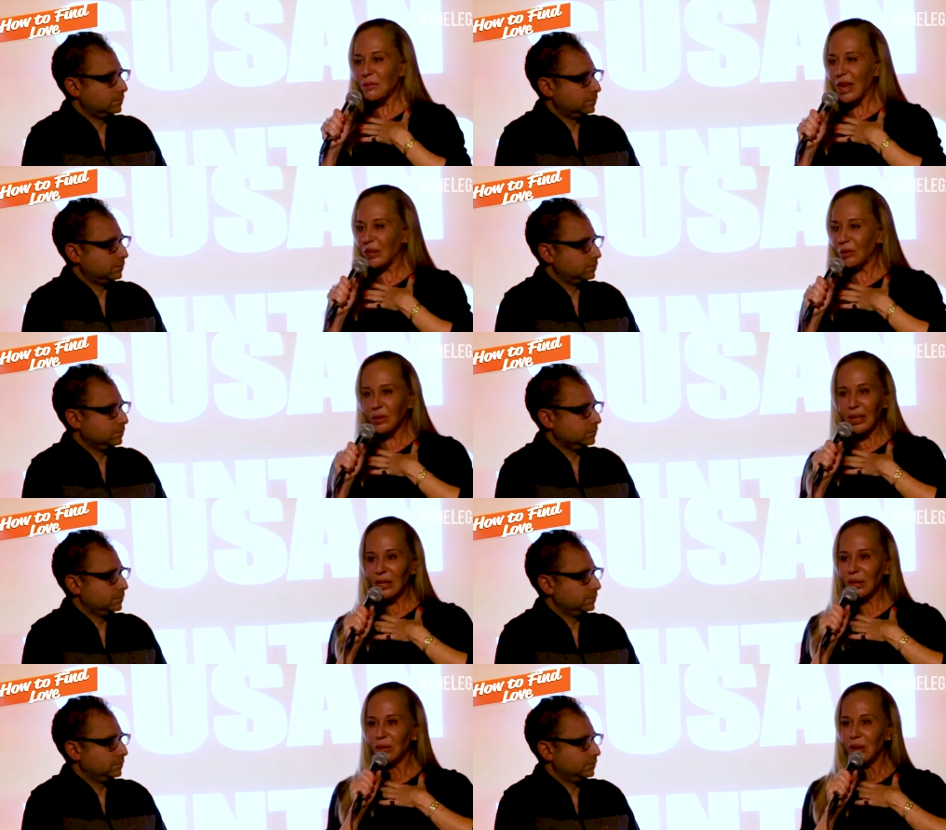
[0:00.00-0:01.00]
Speaker 1: to make you
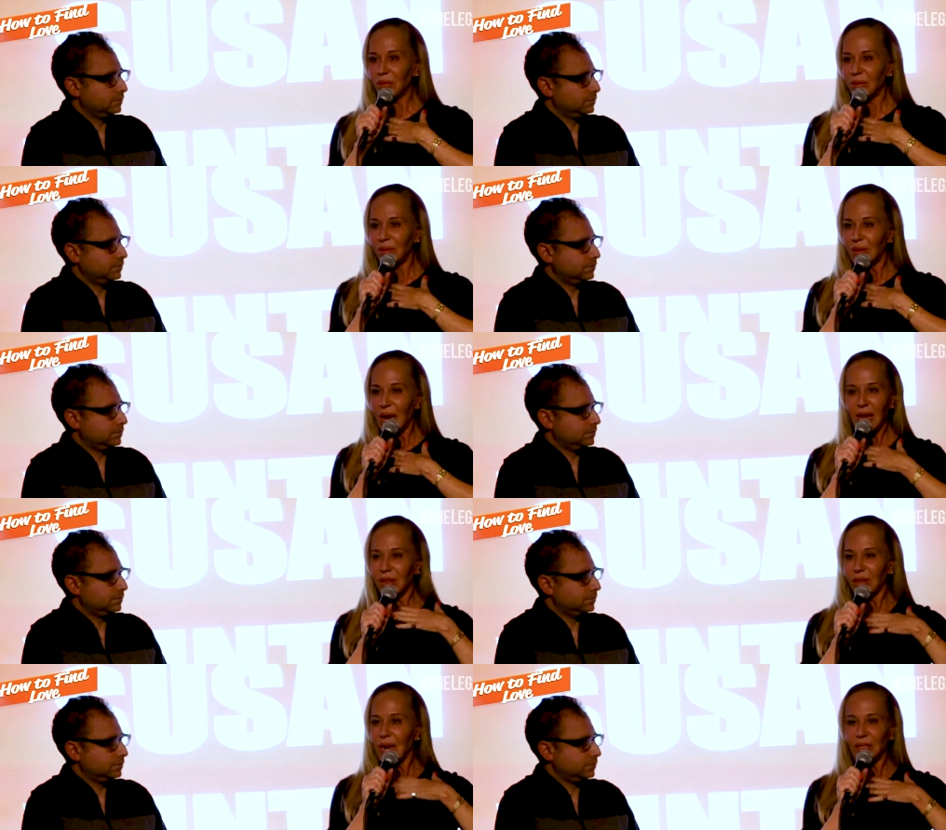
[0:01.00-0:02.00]
think you don't
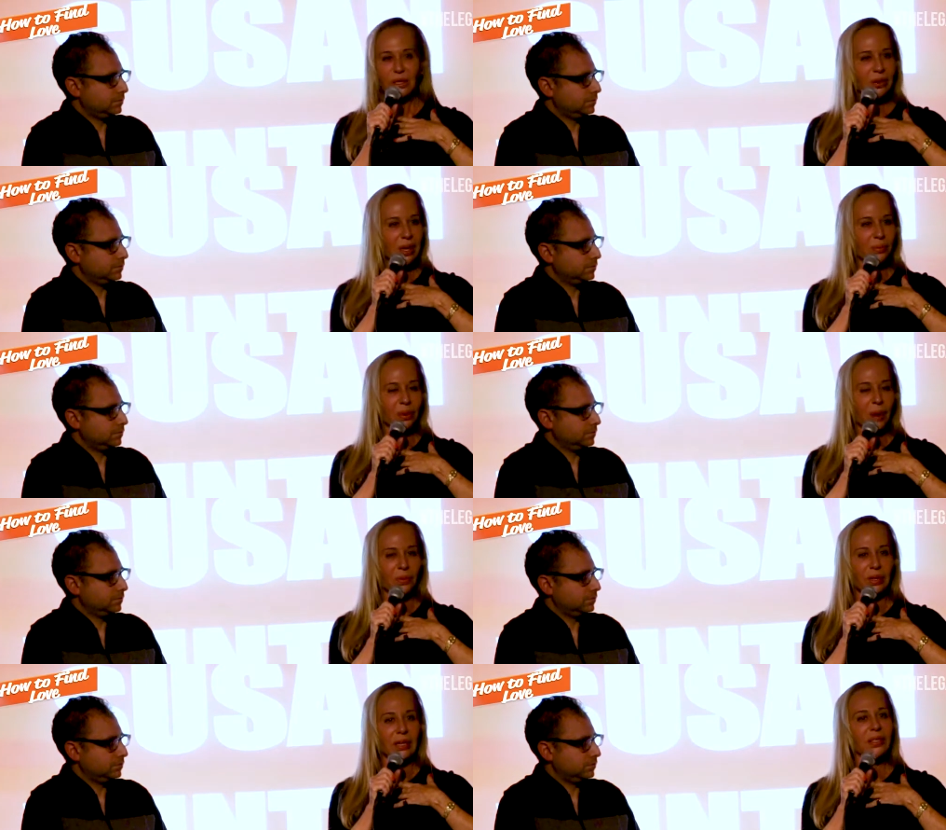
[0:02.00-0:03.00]
you're not doing it
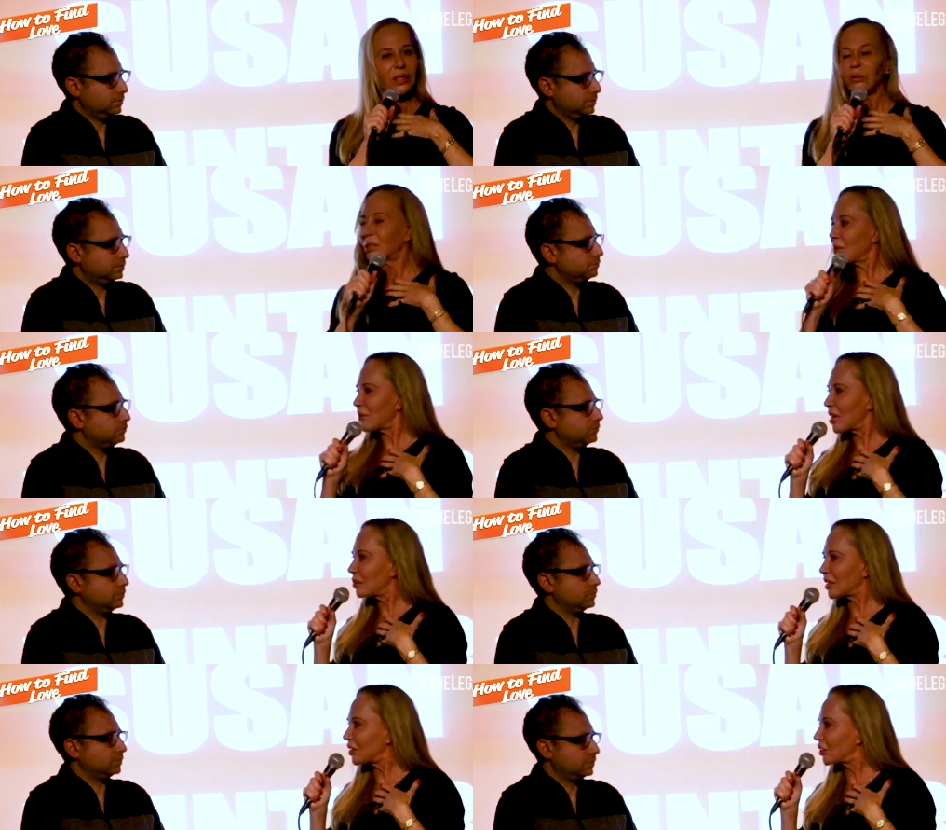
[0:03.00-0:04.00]
properly. So sometimes
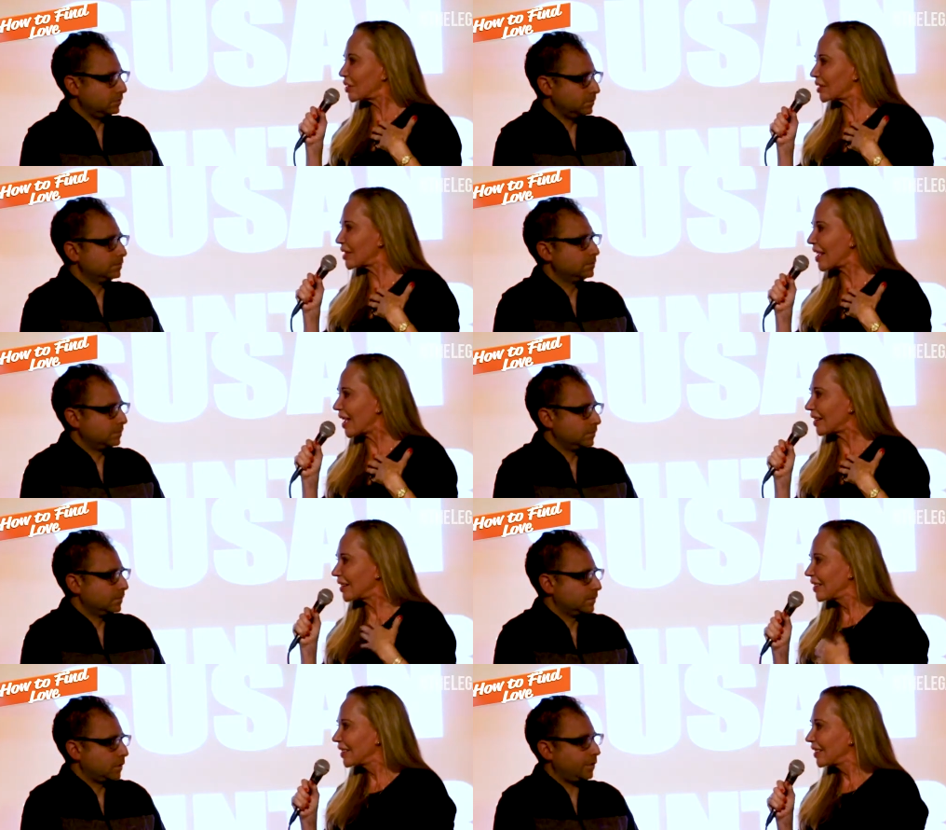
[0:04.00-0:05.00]
it's just that.
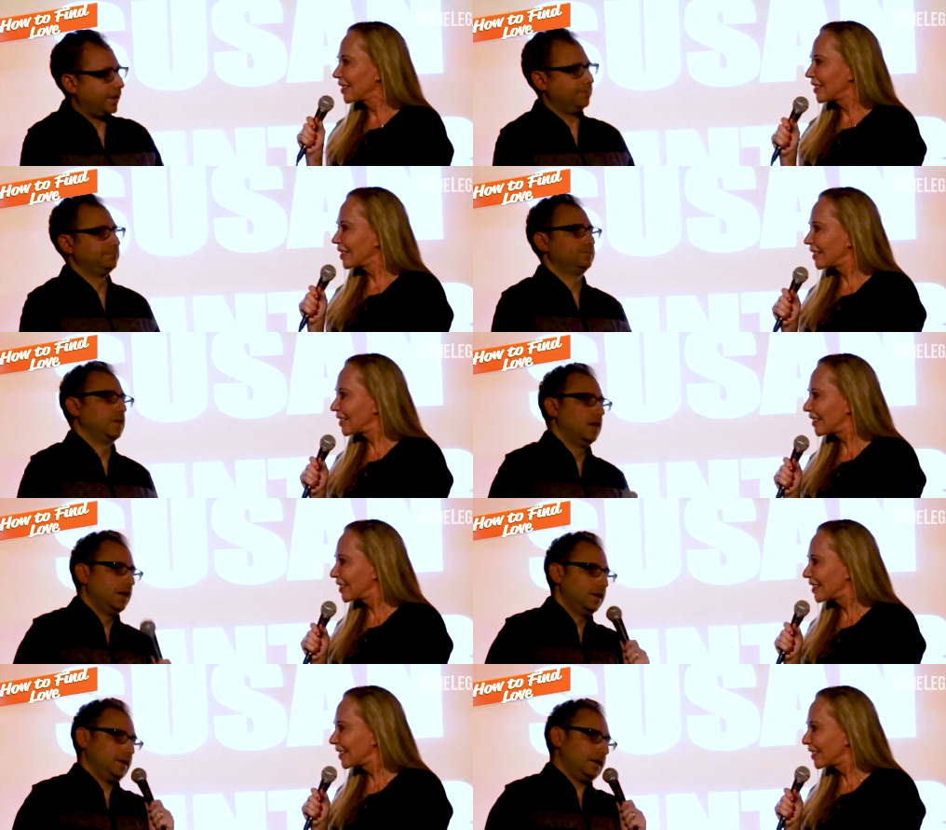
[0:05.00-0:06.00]

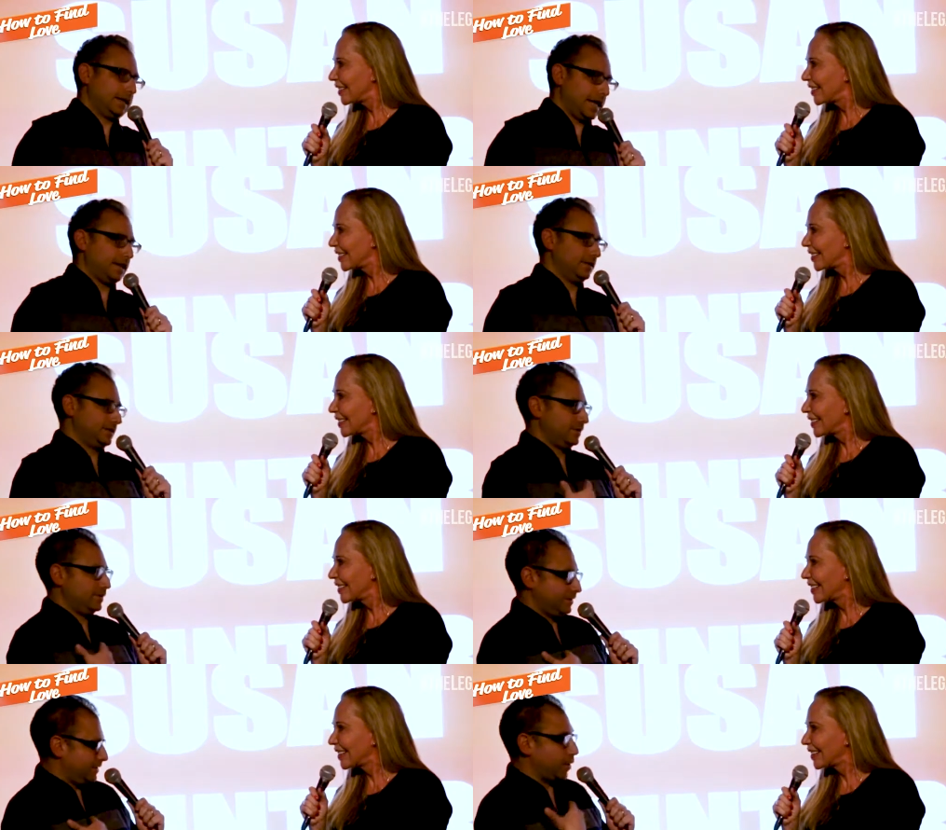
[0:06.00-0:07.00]
Speaker 2: Again, it's
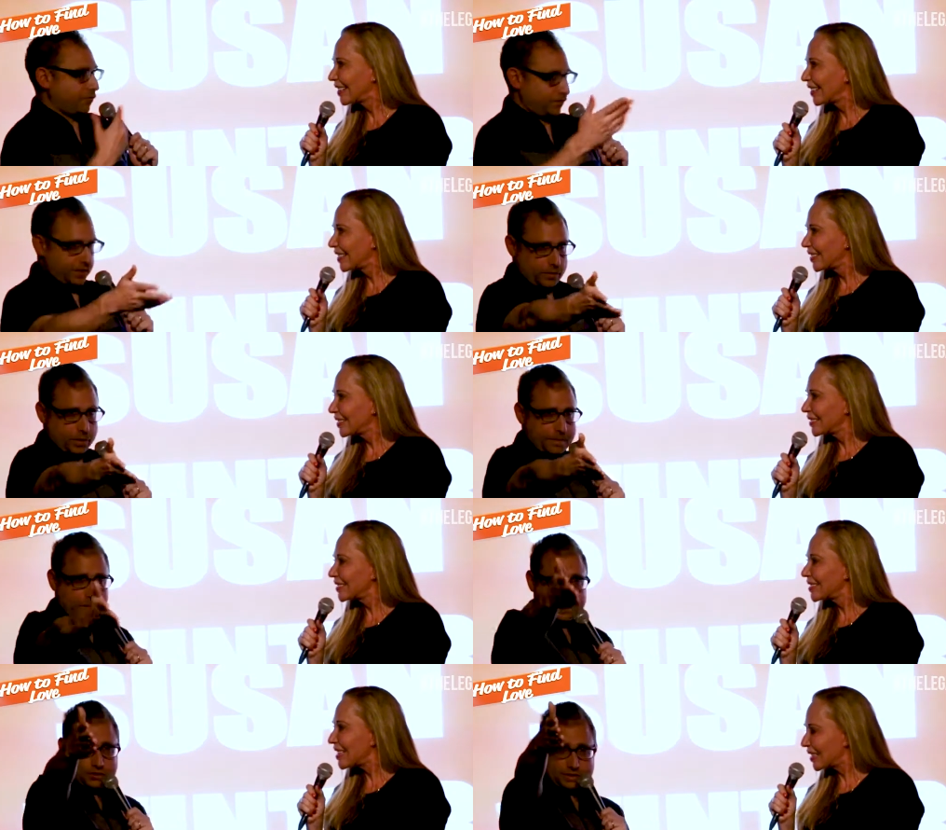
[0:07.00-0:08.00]
self-reflect. What
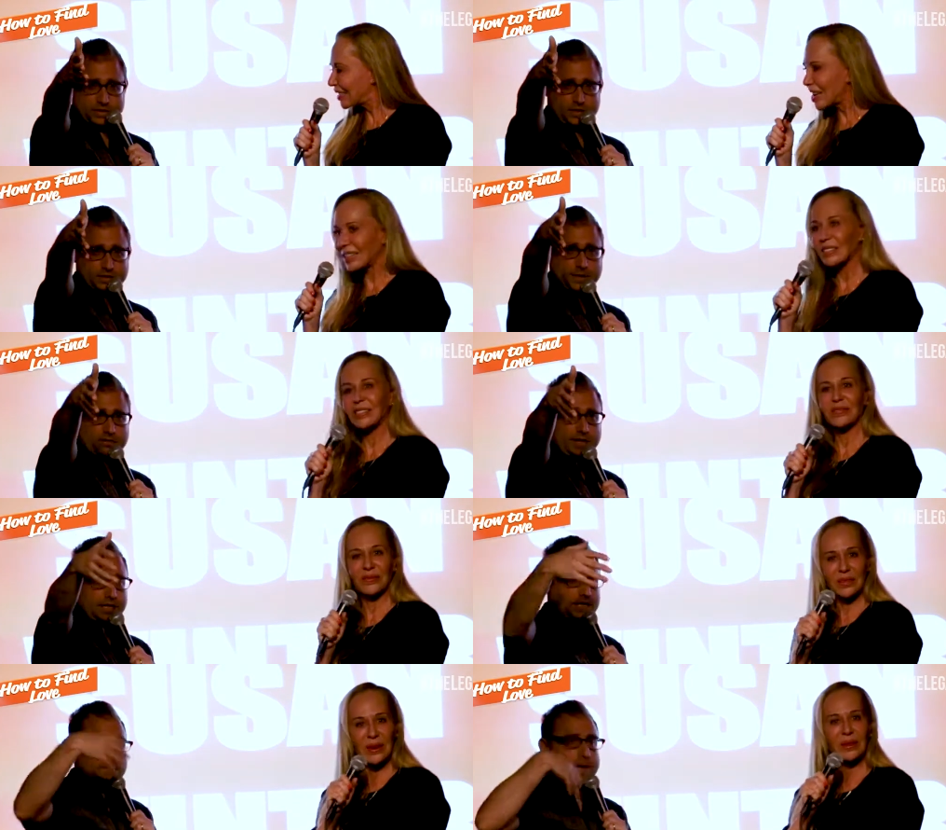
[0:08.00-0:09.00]
Melanie just exactly. talked about, right?
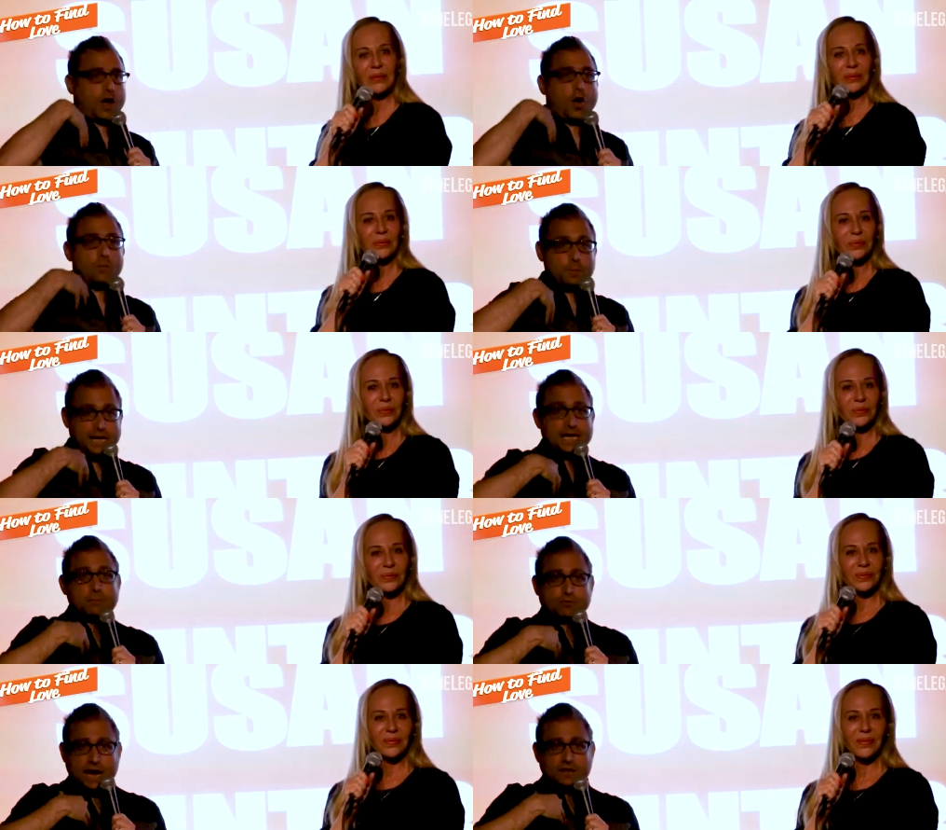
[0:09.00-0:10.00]
It's yeah. about being
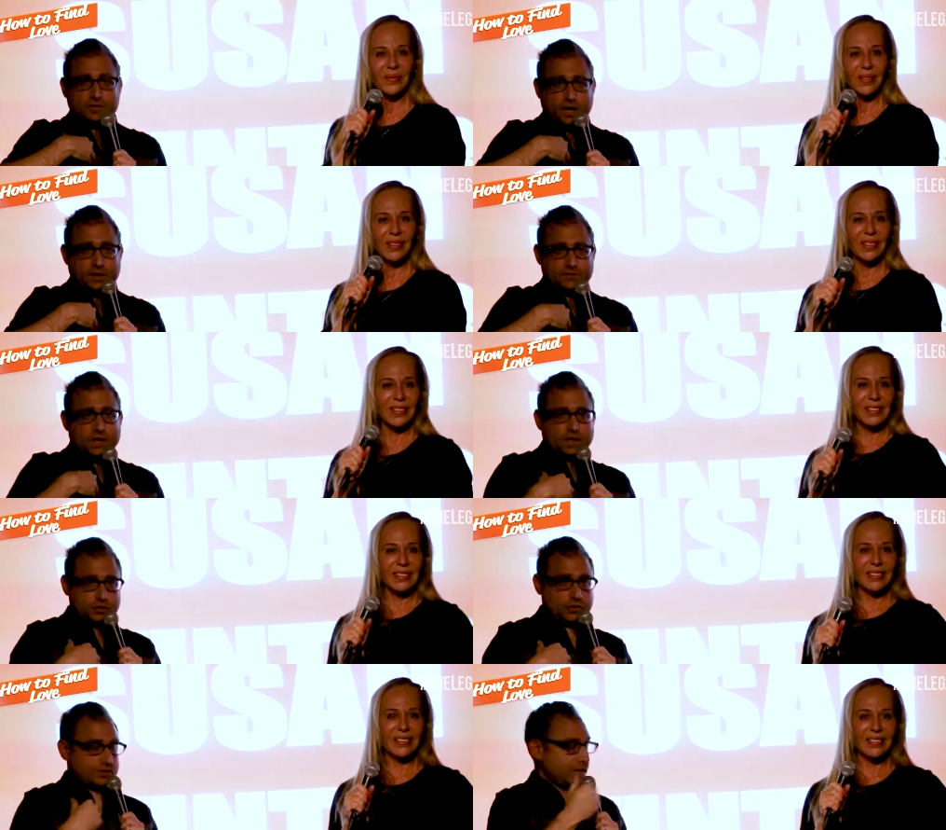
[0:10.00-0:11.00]
brave enough to
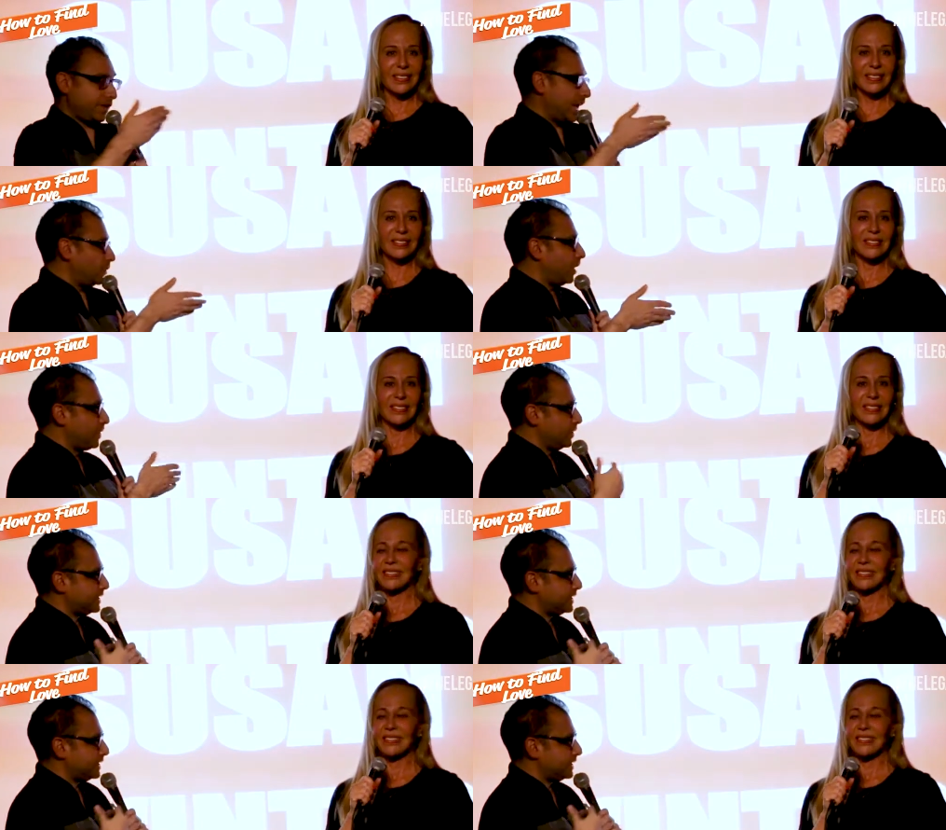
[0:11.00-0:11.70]
look yourself. And I love that you